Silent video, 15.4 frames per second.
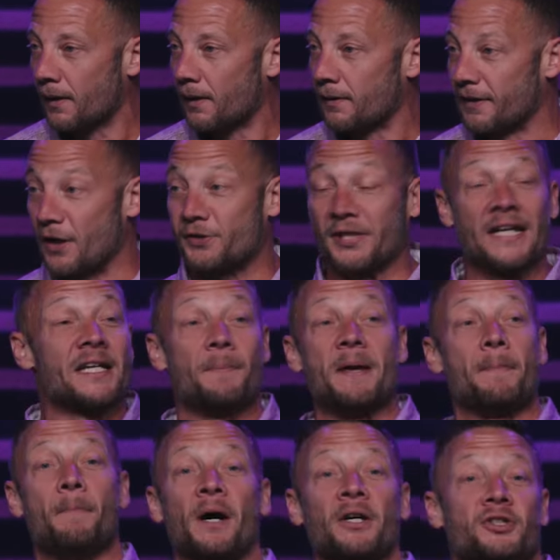There's tend to be
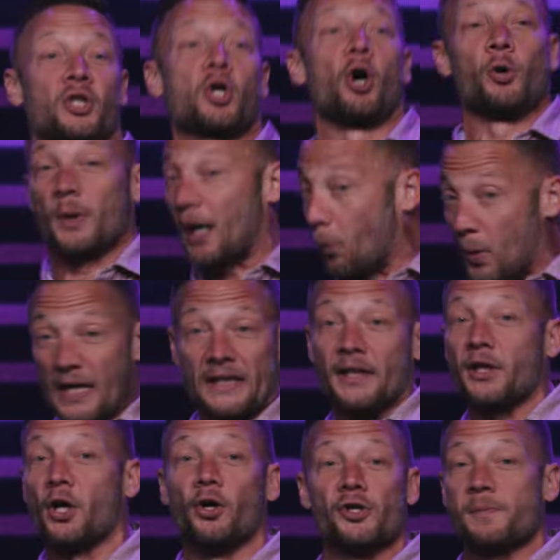a bunch of goals. We got weekly
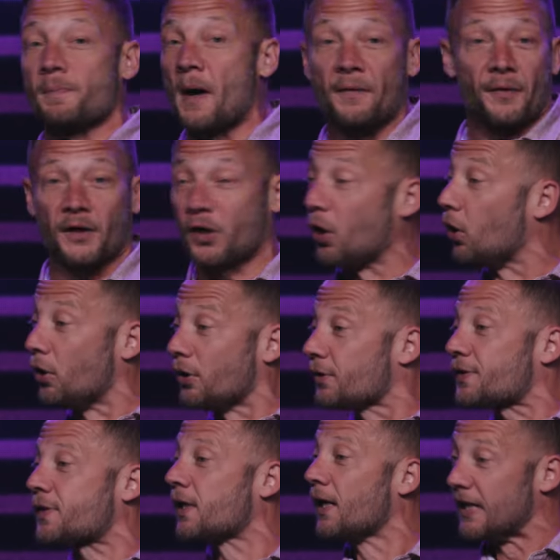goals, monthly
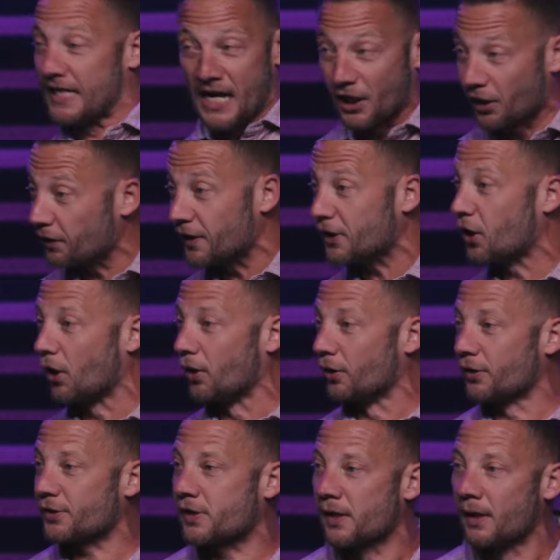goals, yearly
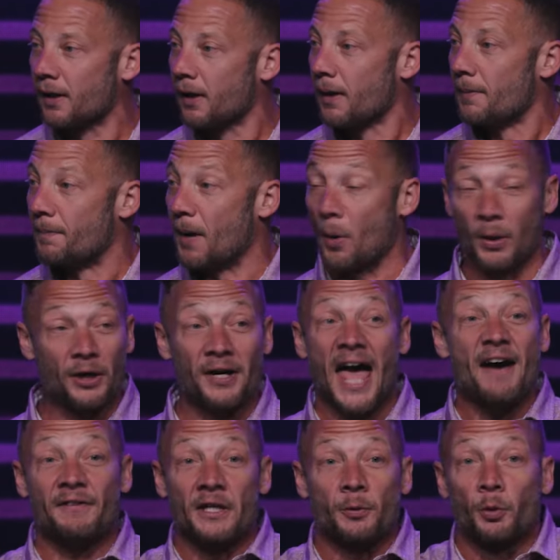goals, but we don't
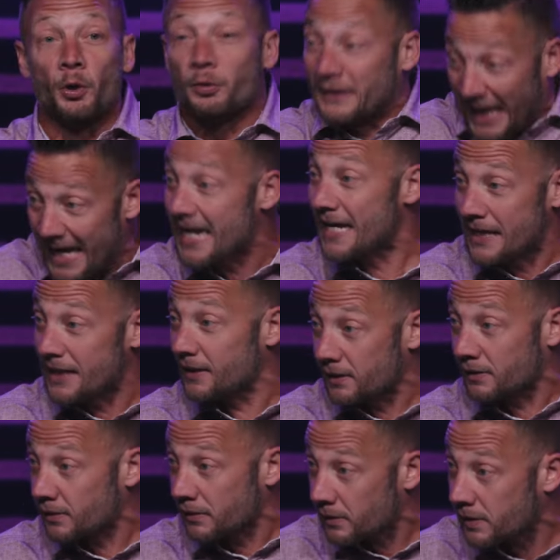have any
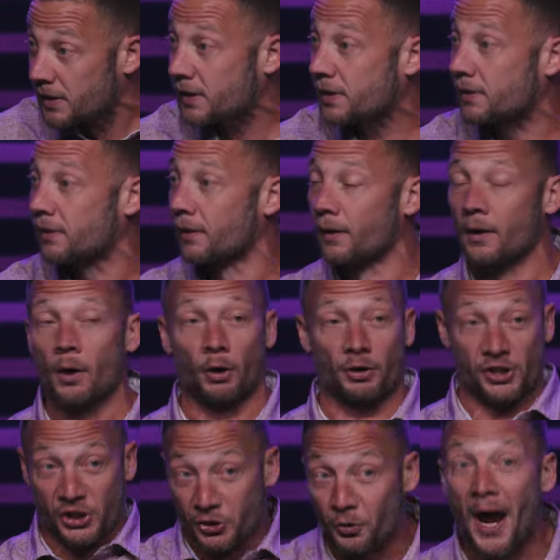routines or
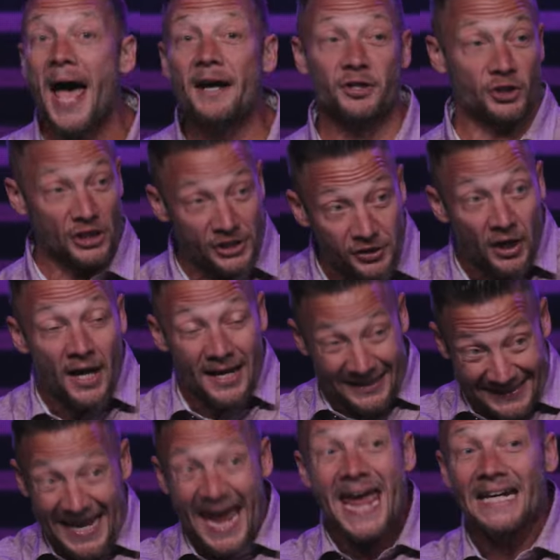strategies
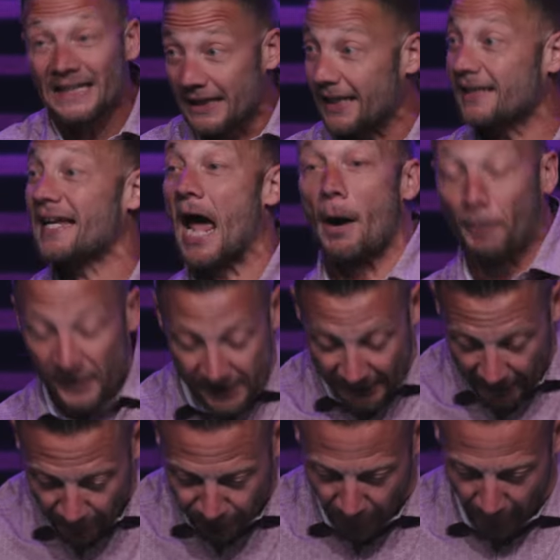daily to help us
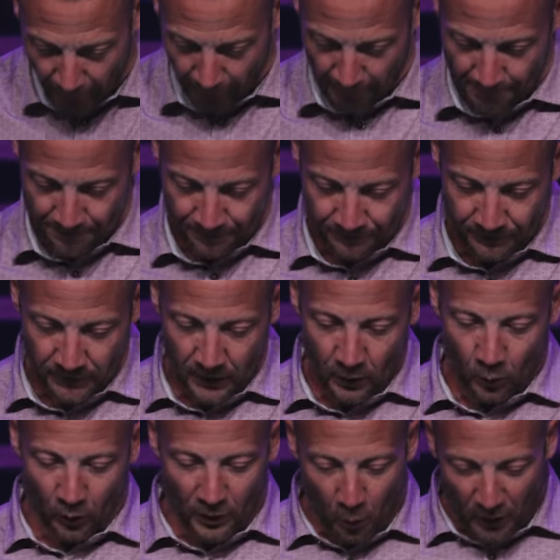get there.
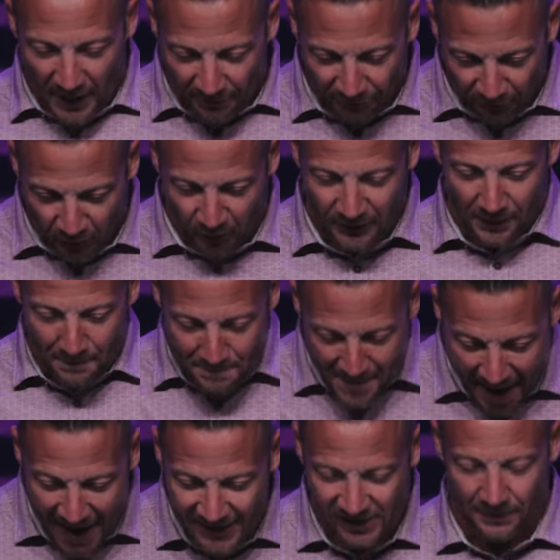We're, we're never going to
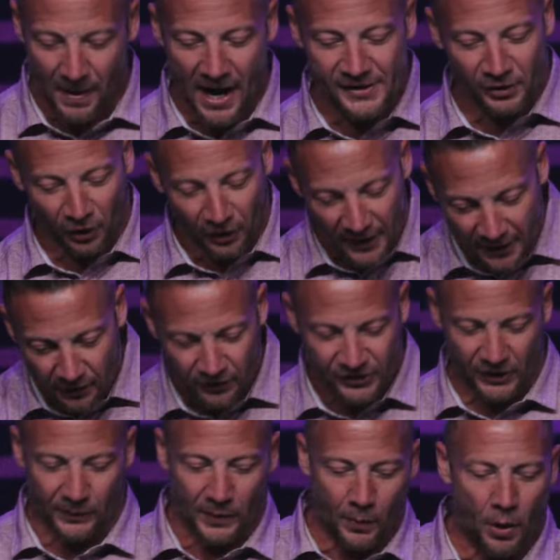maximize our
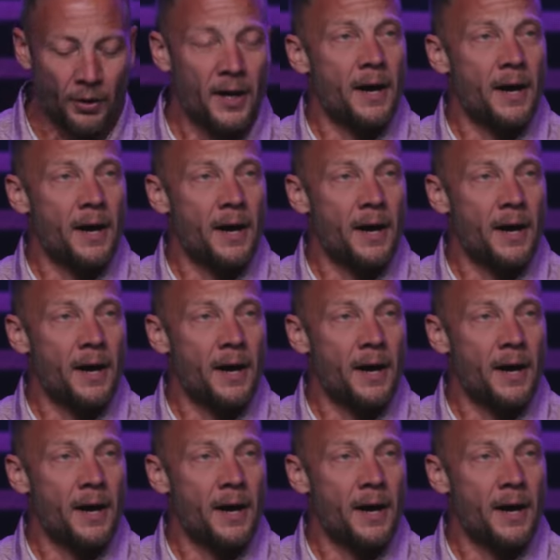energy. We won't